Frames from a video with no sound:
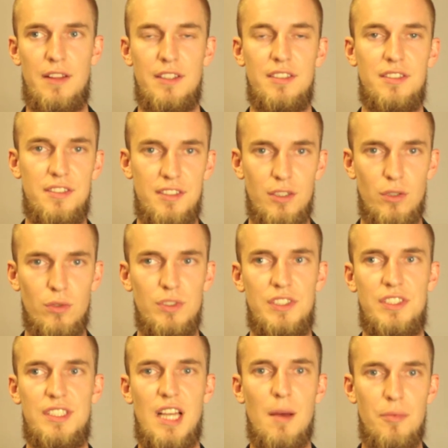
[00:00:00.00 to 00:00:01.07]
There's still
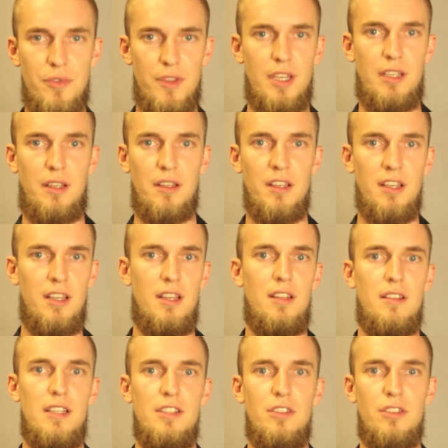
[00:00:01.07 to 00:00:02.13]
something
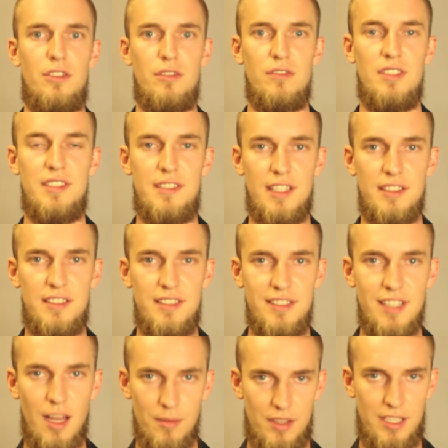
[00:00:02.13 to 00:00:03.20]
that there's
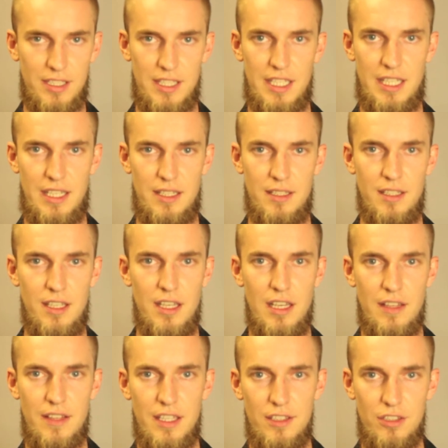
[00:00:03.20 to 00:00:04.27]
something there
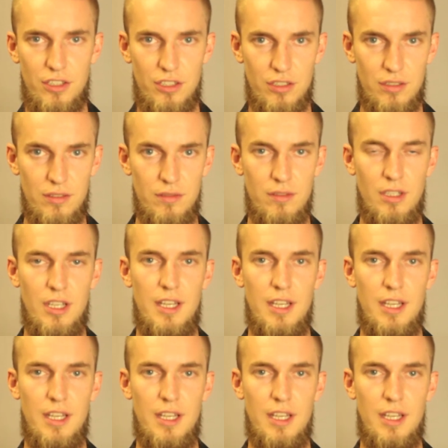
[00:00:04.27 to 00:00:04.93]
that you can